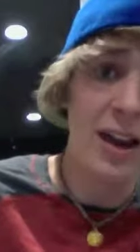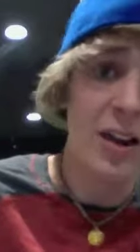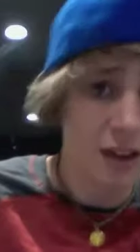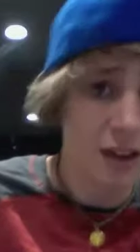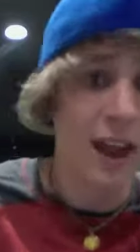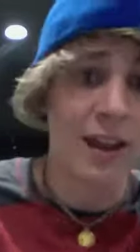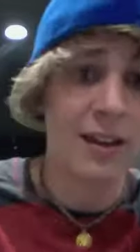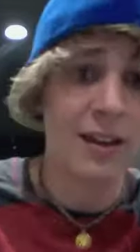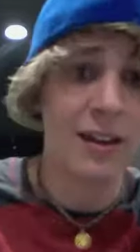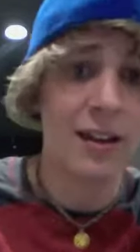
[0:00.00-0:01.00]
Okay,
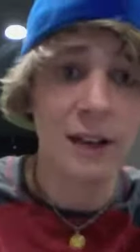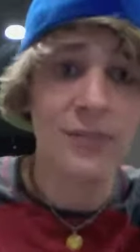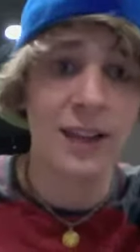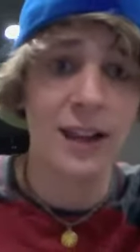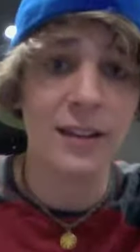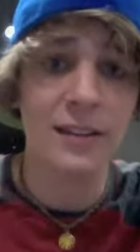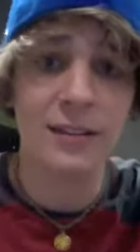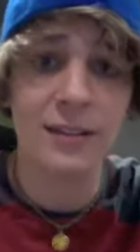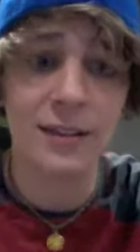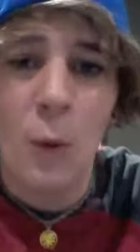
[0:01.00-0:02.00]
enough said.
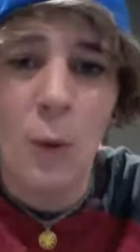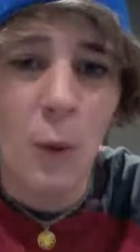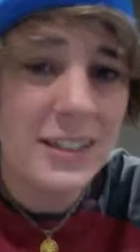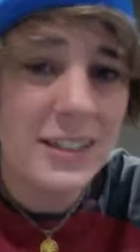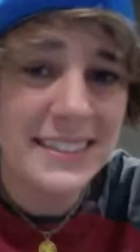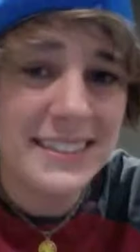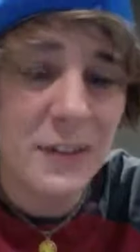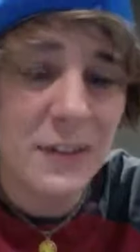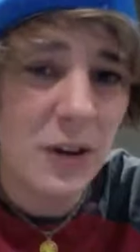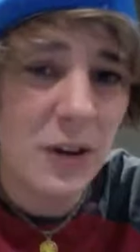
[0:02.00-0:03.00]
Once in
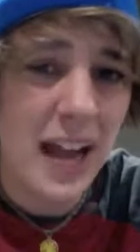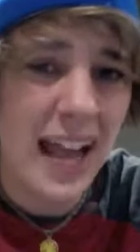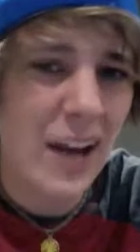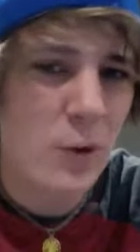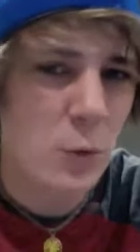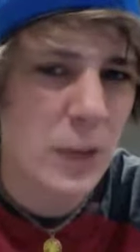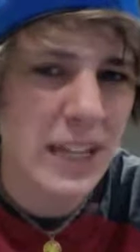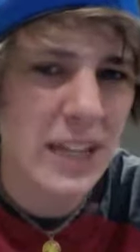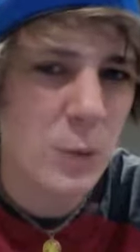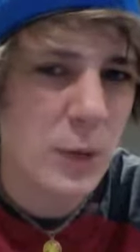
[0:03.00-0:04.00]
7th grade, I had a
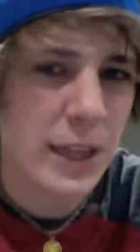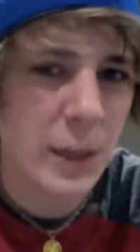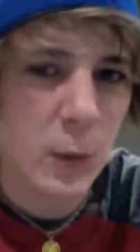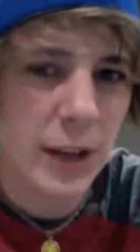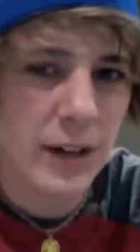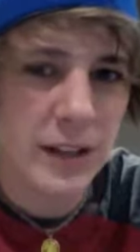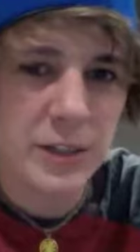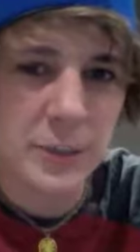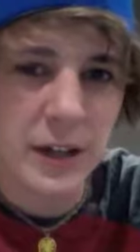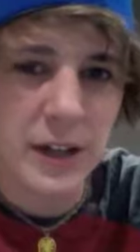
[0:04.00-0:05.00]
really weird
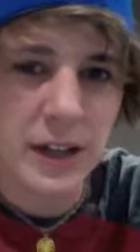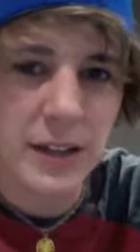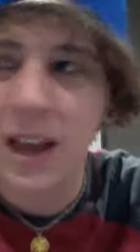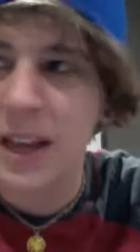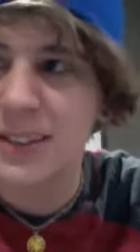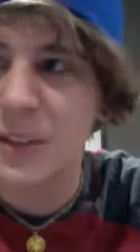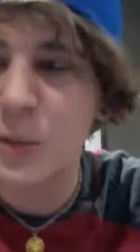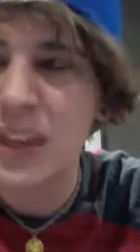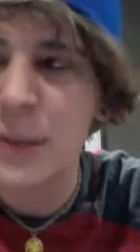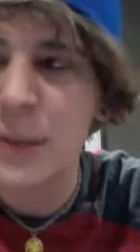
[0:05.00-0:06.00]
experience.
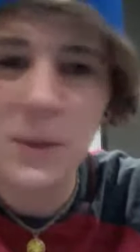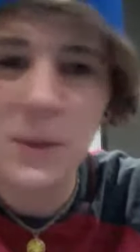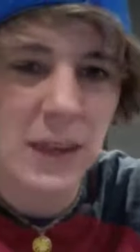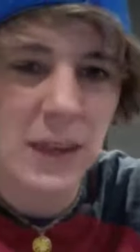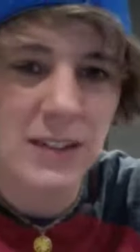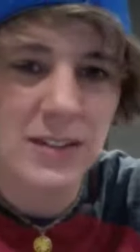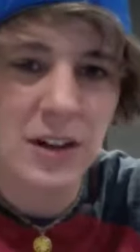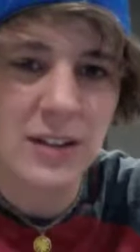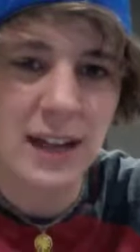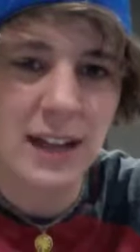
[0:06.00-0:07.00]
Someone came up to me and
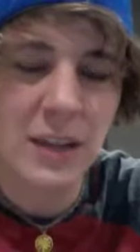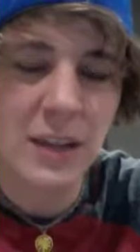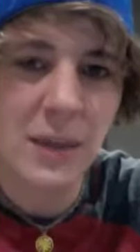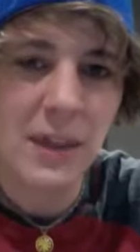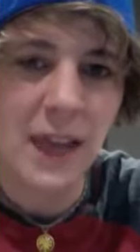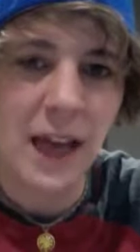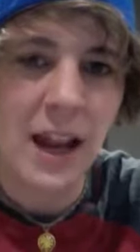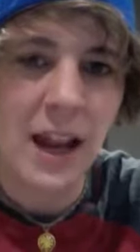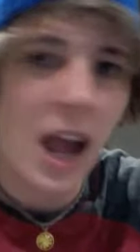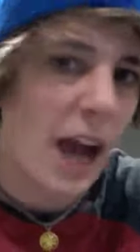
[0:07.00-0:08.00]
started telling me that
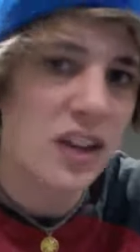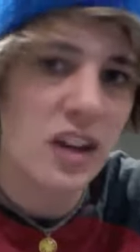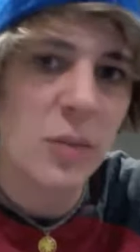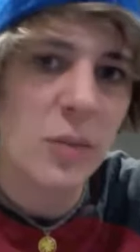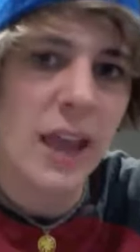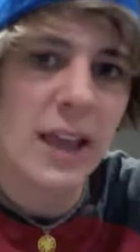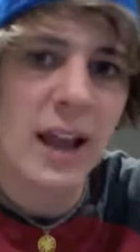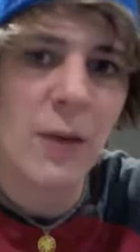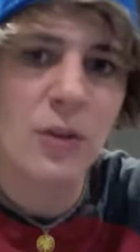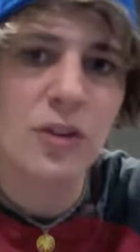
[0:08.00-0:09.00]
I shouldn't be hanging
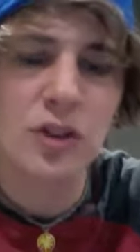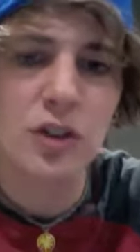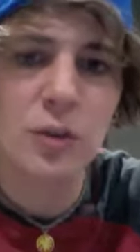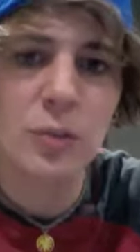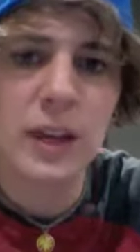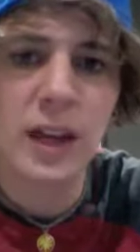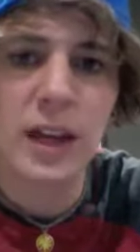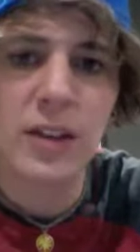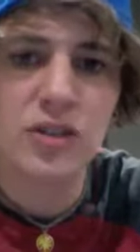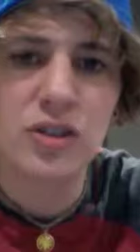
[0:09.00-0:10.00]
out with Drew
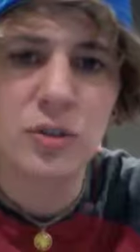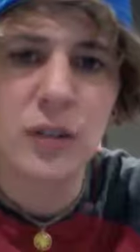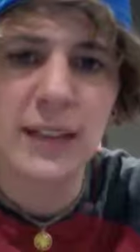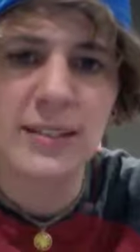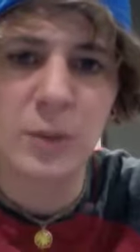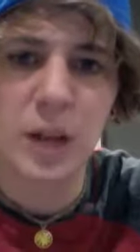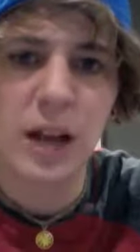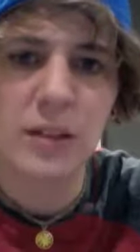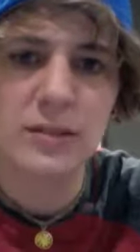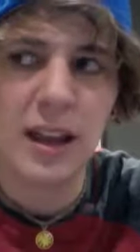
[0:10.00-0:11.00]
because Drew likes someone
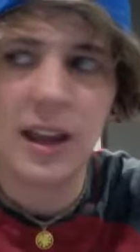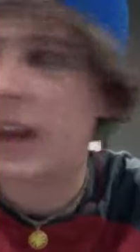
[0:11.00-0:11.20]
else.